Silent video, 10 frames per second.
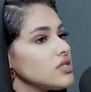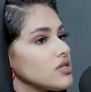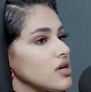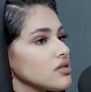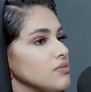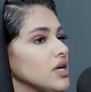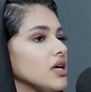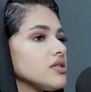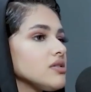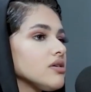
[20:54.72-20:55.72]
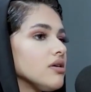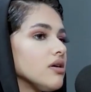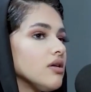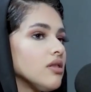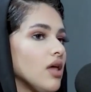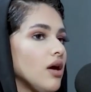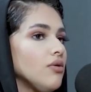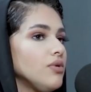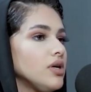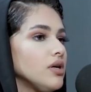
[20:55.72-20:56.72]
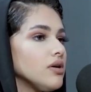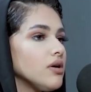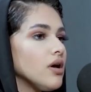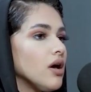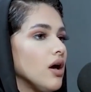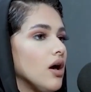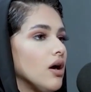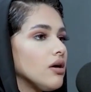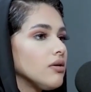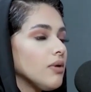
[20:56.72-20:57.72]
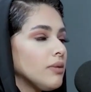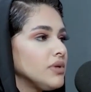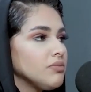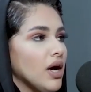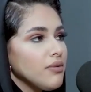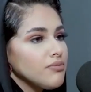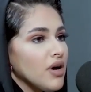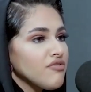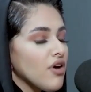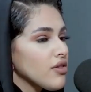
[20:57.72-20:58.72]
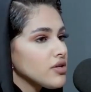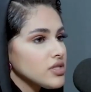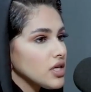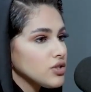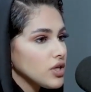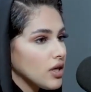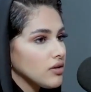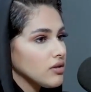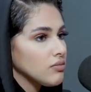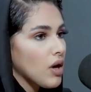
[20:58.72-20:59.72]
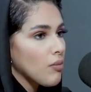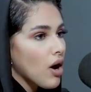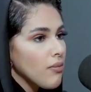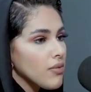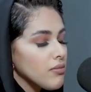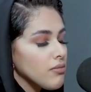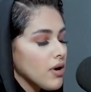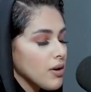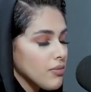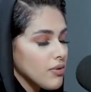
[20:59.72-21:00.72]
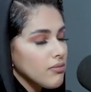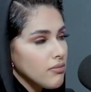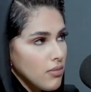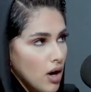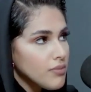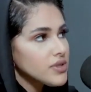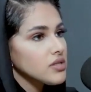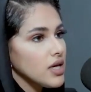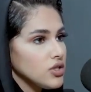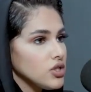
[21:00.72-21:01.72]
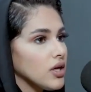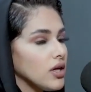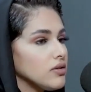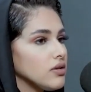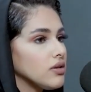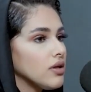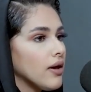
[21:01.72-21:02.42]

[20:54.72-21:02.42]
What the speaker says: these things because they were, my father is educated. My mom is educated.